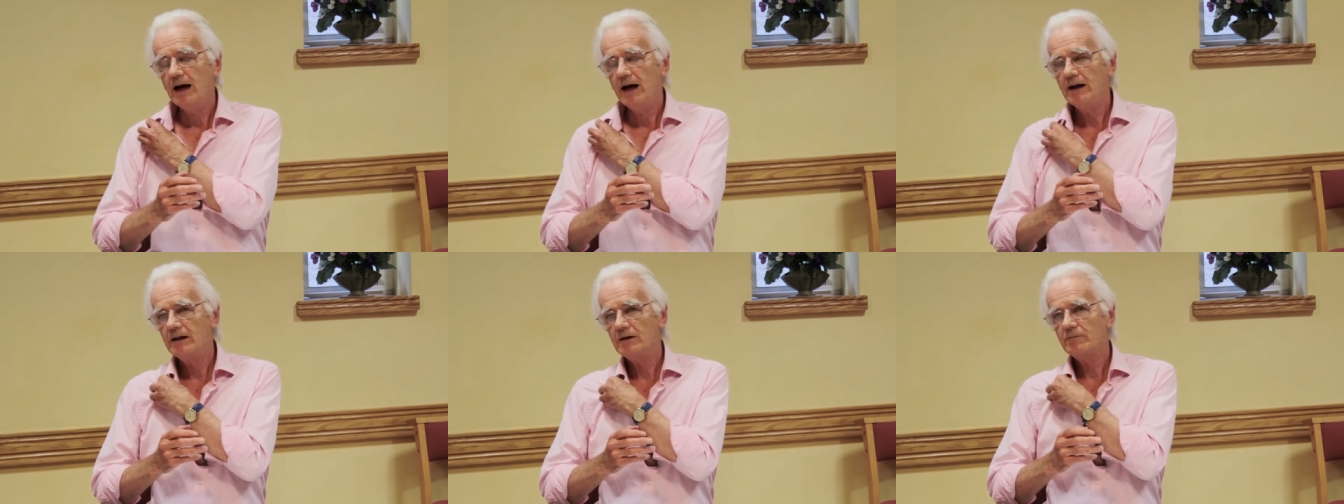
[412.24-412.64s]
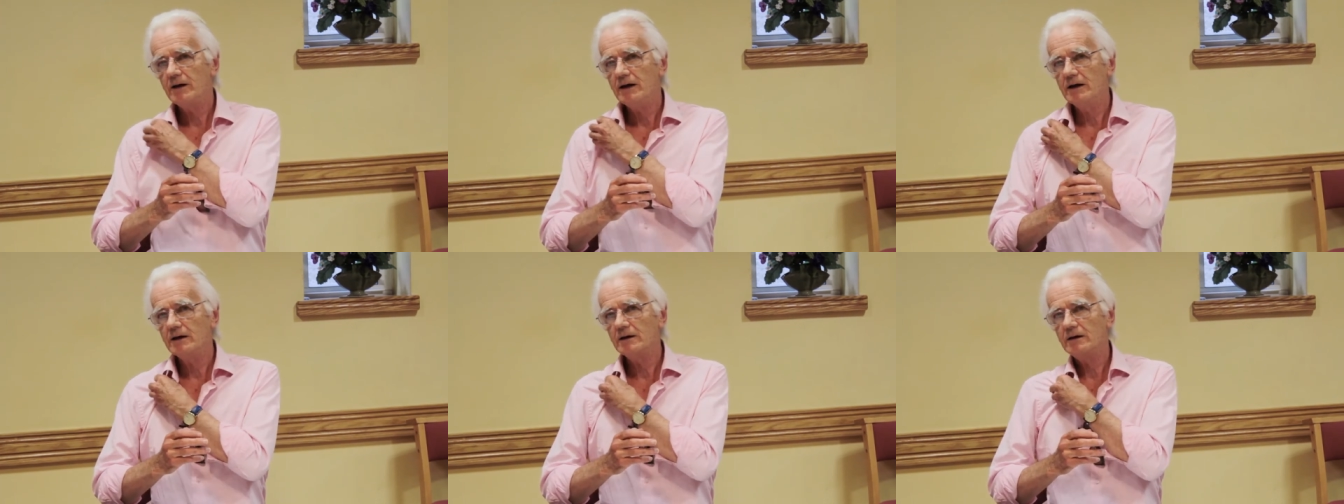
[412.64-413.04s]
And they're
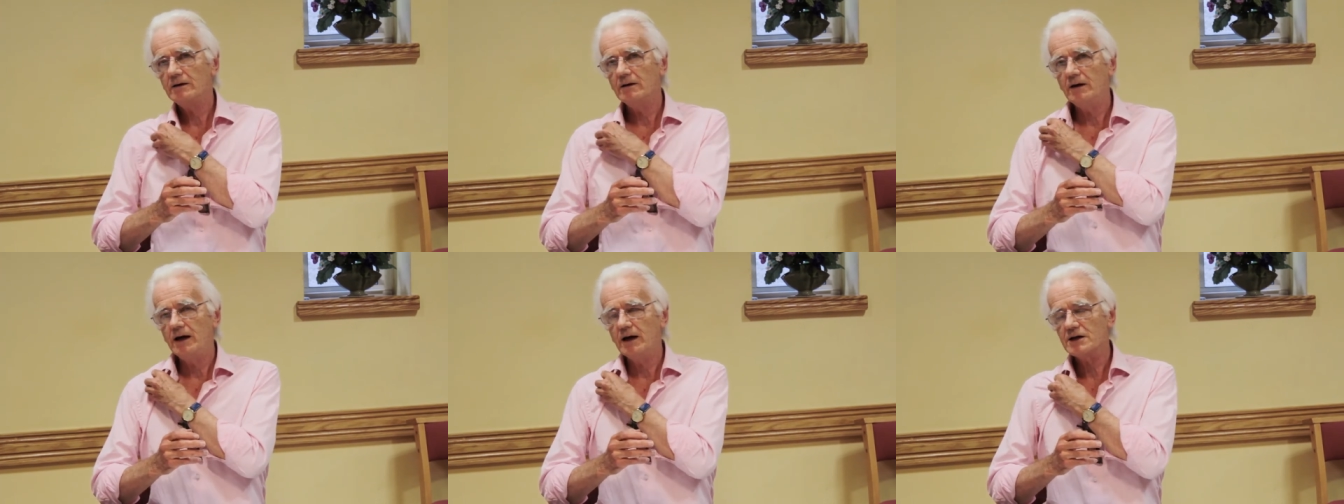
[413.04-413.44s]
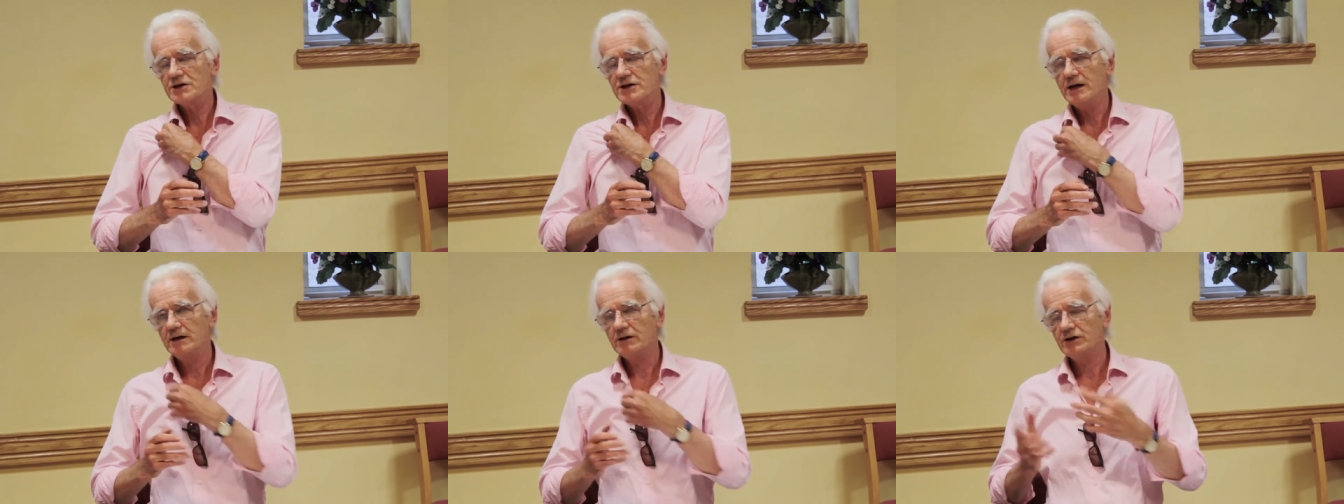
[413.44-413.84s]
playing the Lark
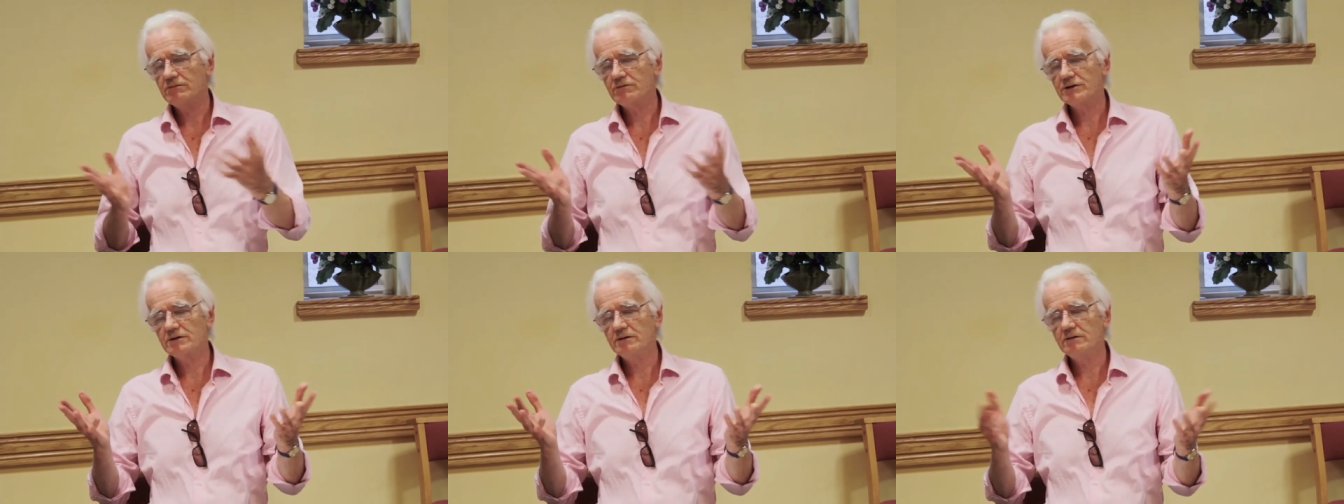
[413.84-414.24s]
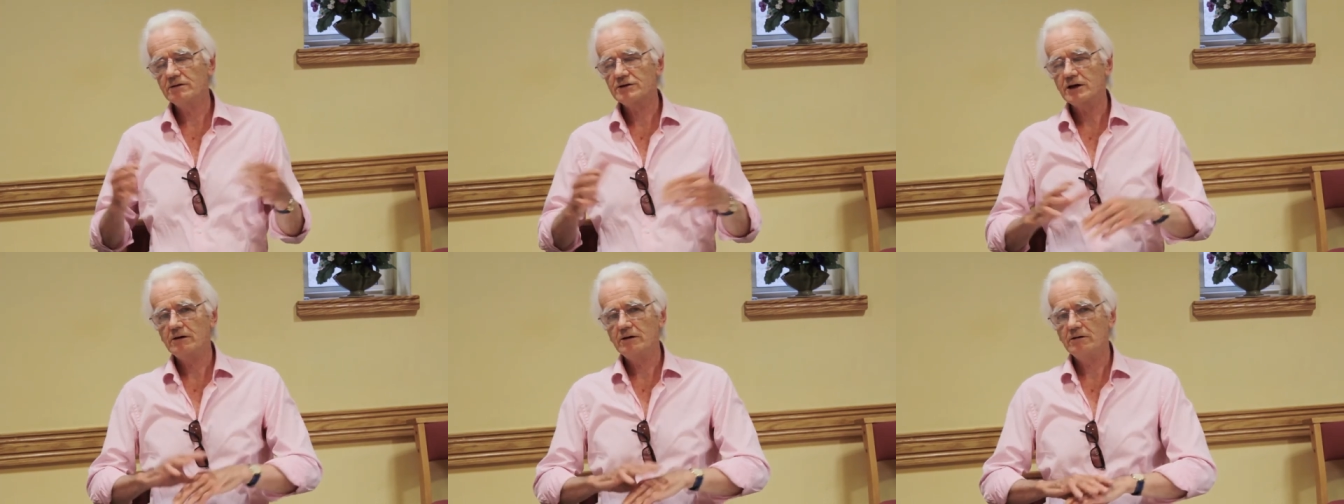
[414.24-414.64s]
Ascending. She was
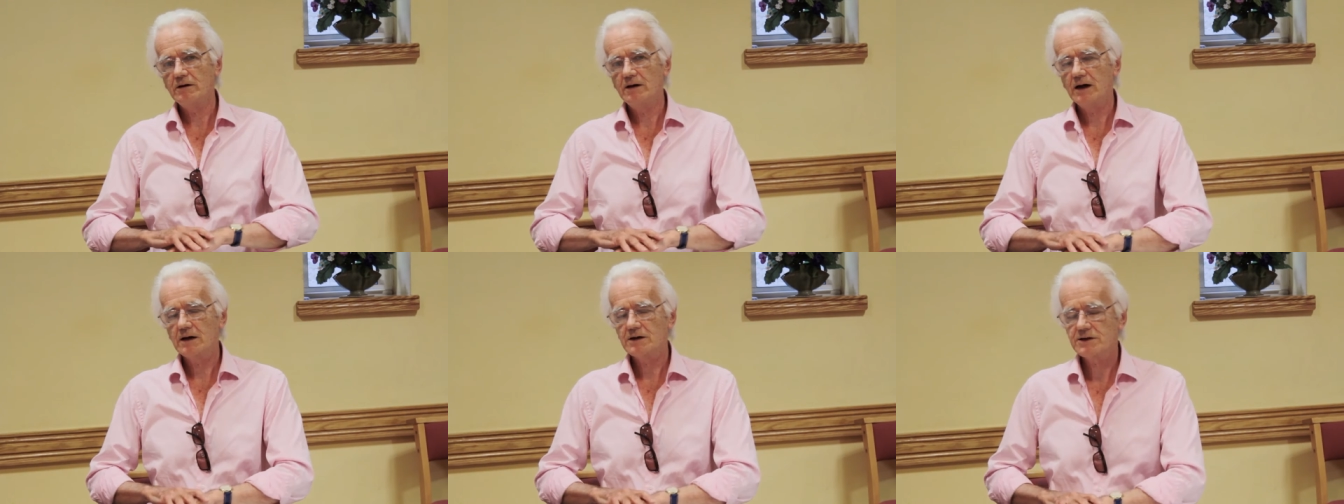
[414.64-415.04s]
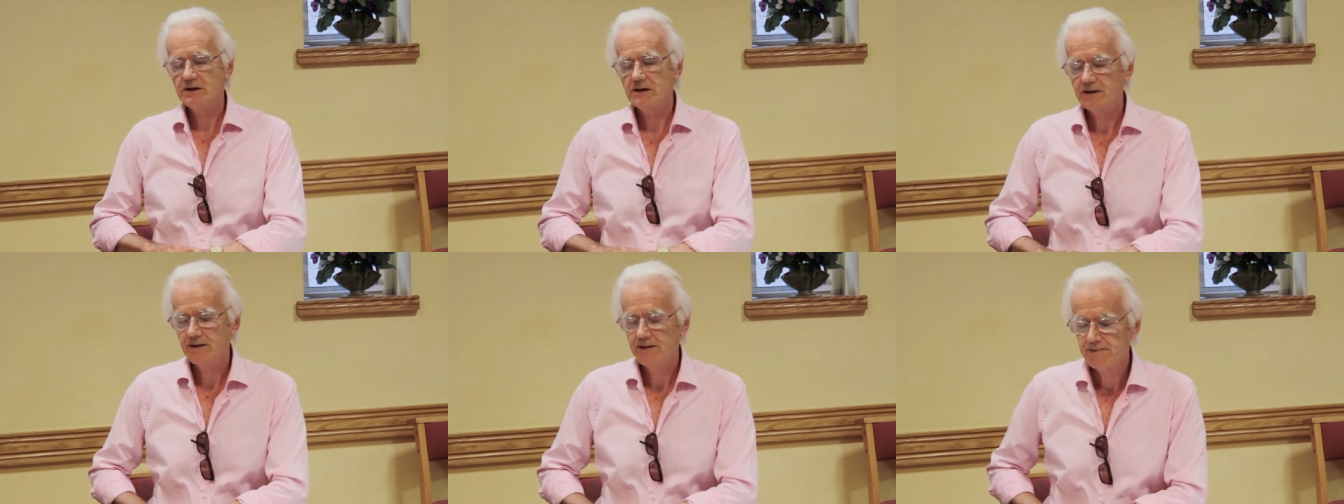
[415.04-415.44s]
solo Lark
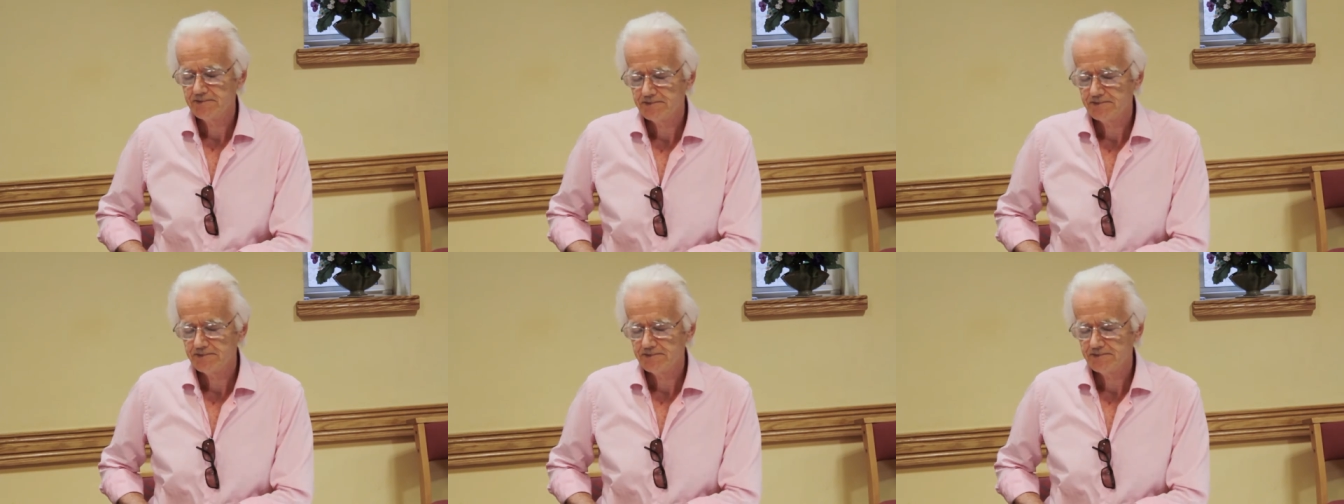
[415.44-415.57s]
Ascending.